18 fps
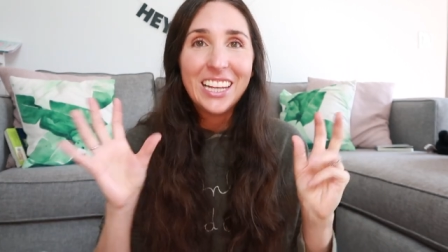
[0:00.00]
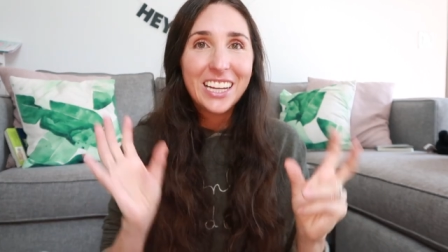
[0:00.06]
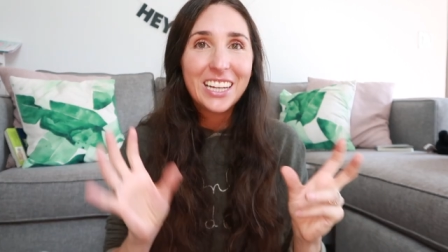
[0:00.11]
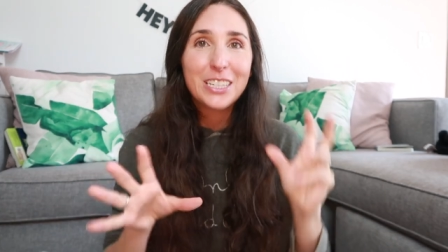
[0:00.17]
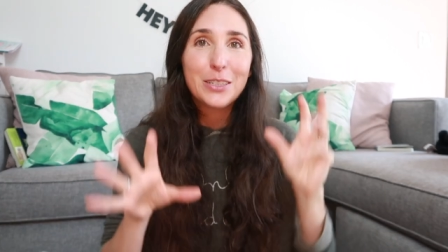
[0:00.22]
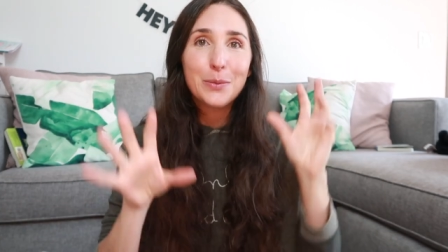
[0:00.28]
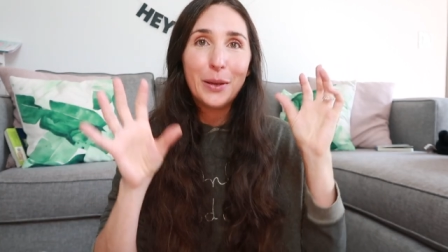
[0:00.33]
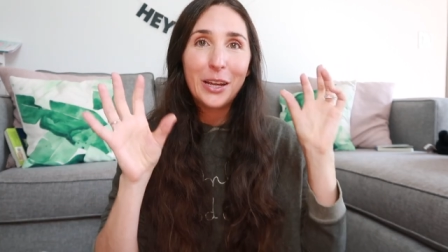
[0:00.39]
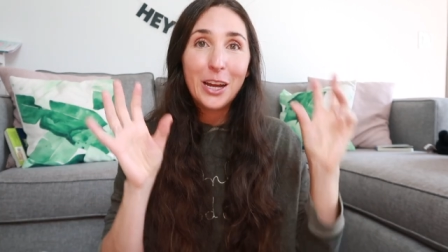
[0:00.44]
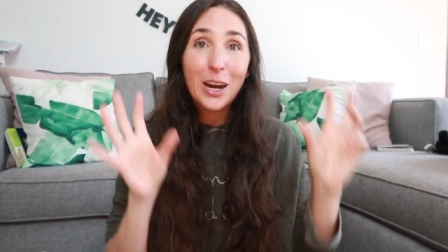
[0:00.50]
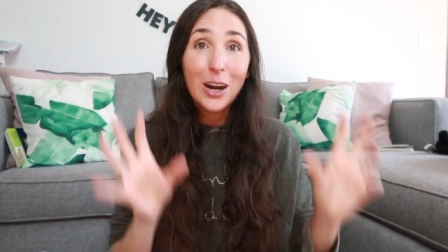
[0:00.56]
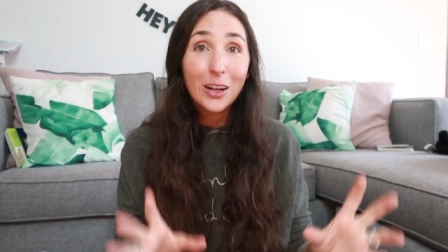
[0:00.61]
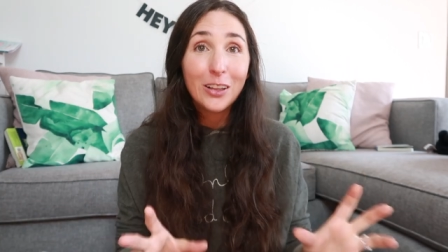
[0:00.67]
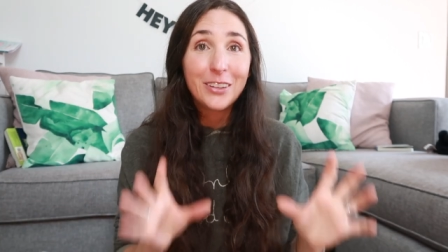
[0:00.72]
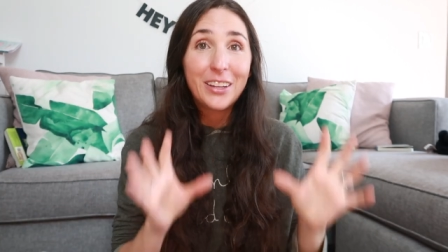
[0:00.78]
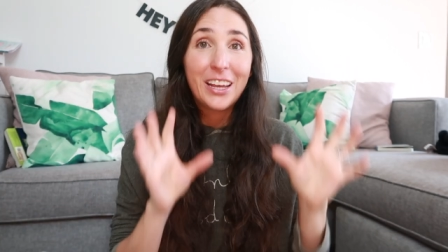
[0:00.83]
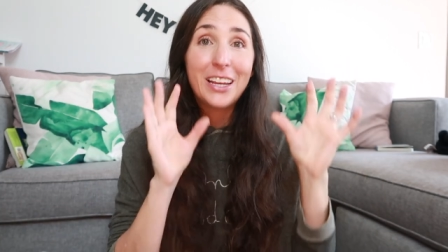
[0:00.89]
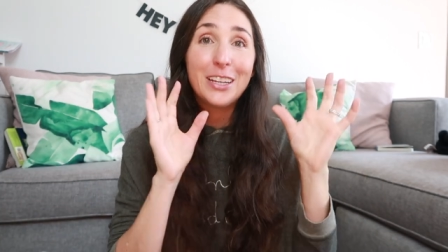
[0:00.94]
and my
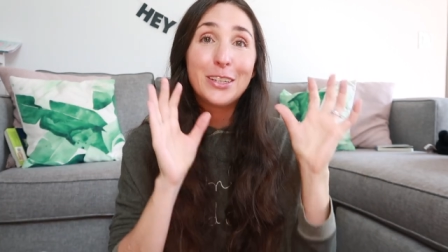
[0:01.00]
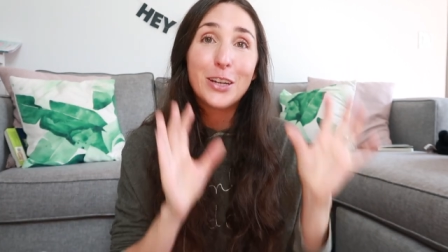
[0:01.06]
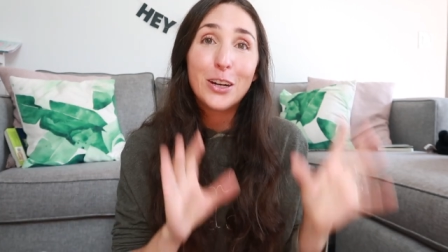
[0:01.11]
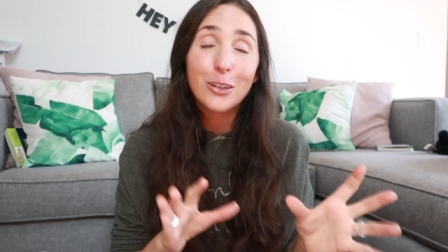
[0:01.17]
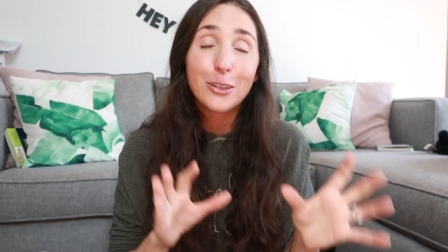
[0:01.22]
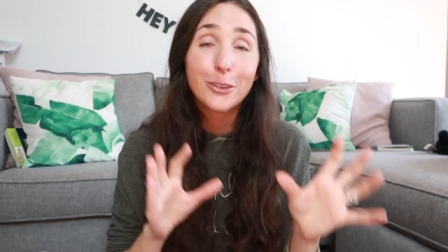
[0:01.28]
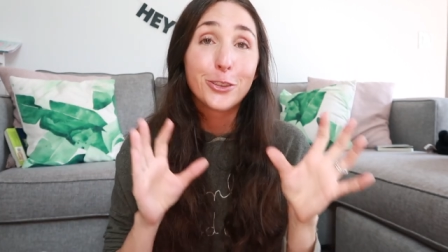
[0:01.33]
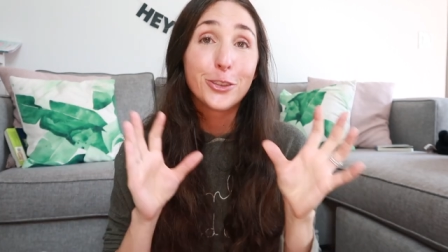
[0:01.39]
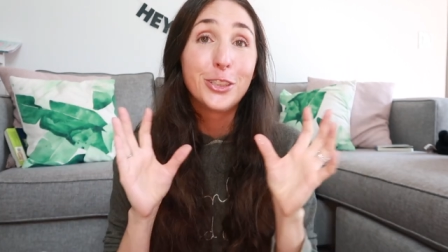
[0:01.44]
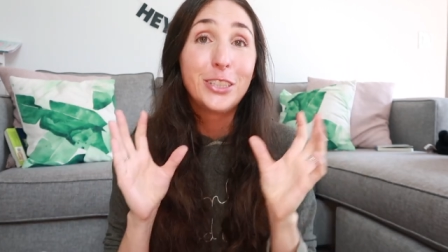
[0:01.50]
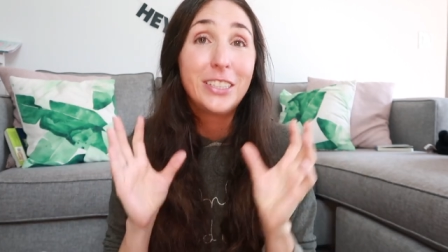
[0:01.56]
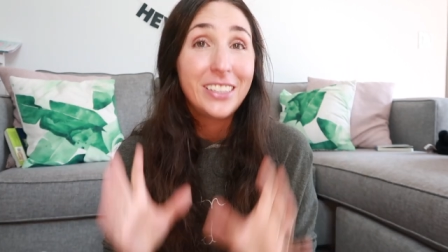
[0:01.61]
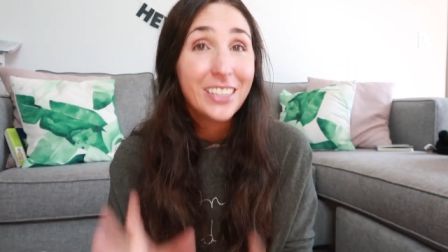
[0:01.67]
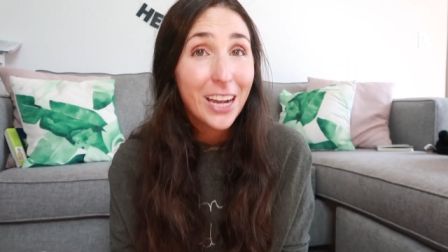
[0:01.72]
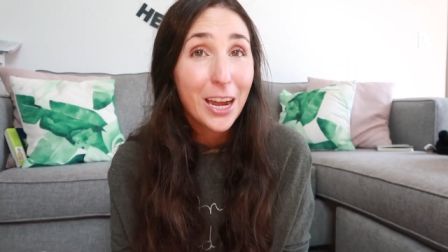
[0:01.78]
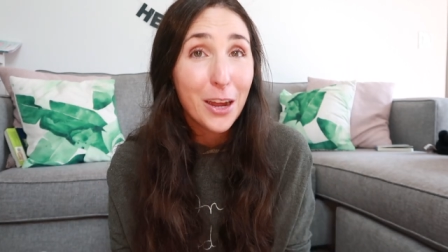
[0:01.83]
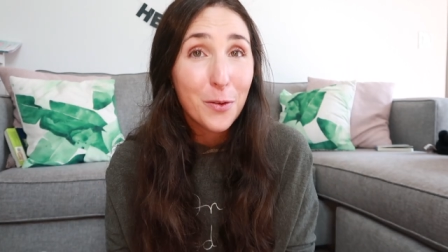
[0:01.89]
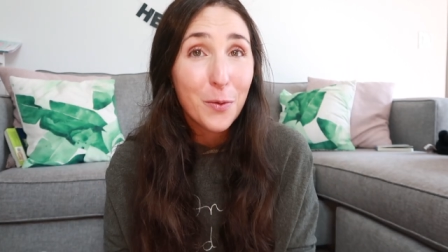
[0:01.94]
holiday Dollar Tree
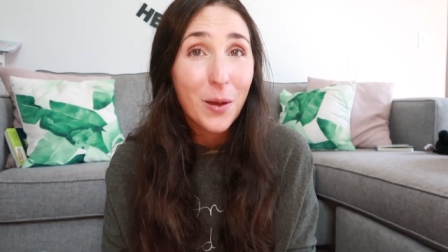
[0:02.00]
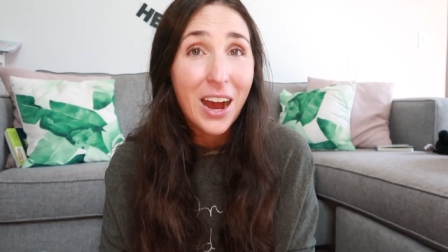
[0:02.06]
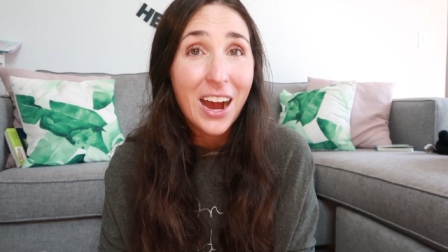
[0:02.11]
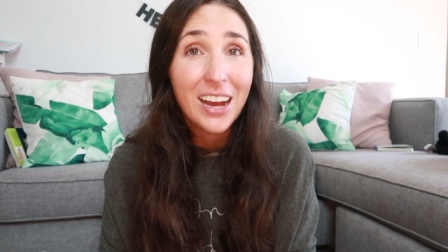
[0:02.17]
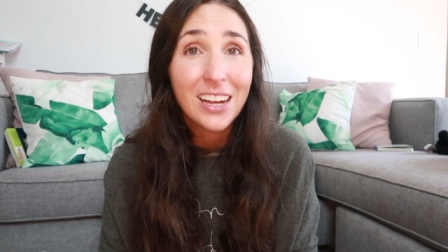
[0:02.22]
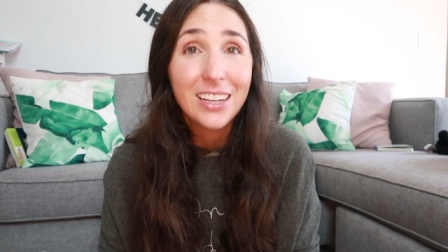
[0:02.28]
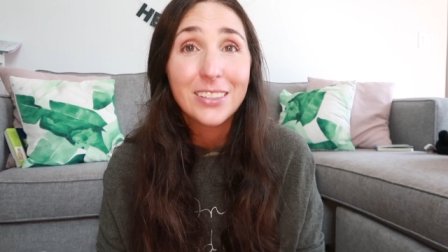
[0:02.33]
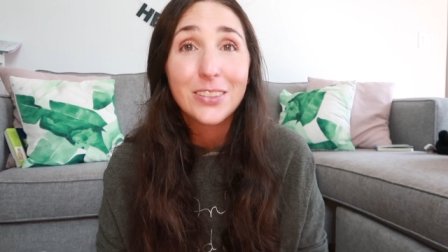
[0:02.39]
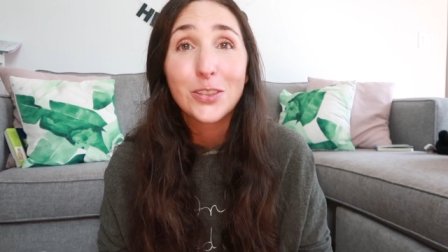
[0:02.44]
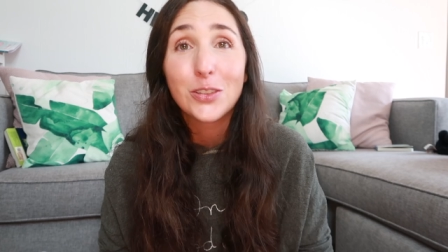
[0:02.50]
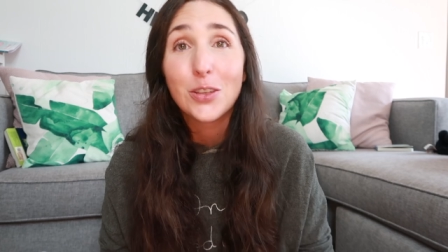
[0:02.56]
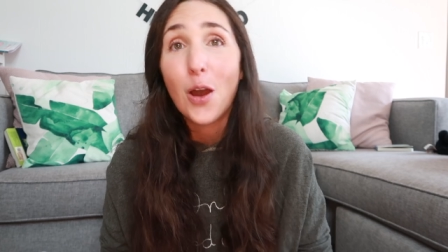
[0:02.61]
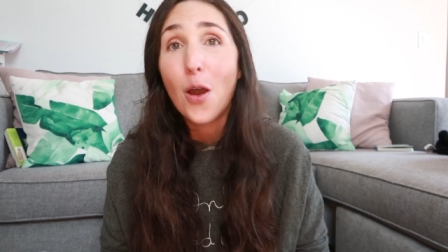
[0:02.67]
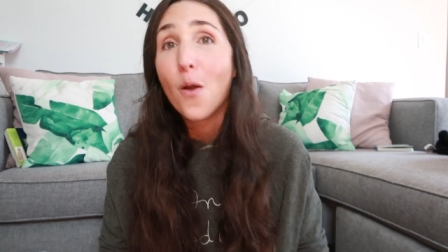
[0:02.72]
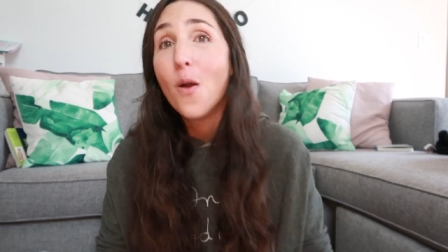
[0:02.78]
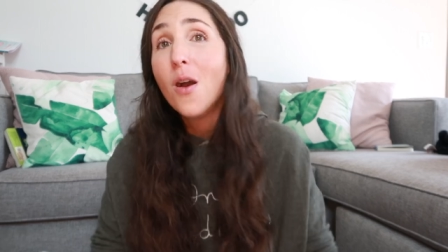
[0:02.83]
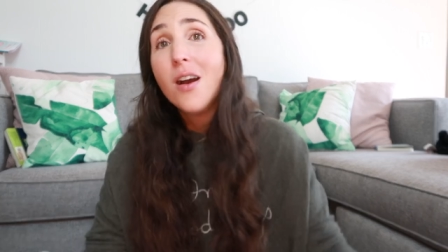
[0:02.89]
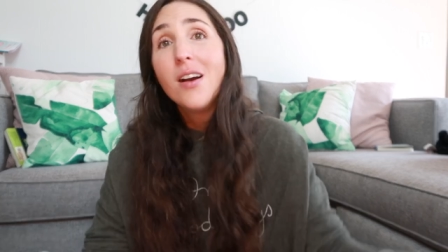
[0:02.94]
DIY.
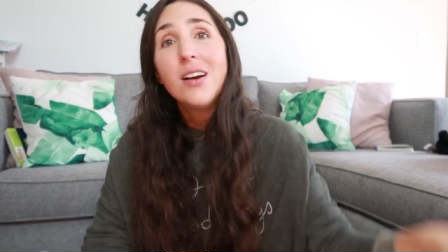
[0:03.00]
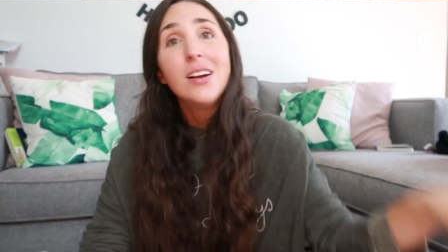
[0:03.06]
So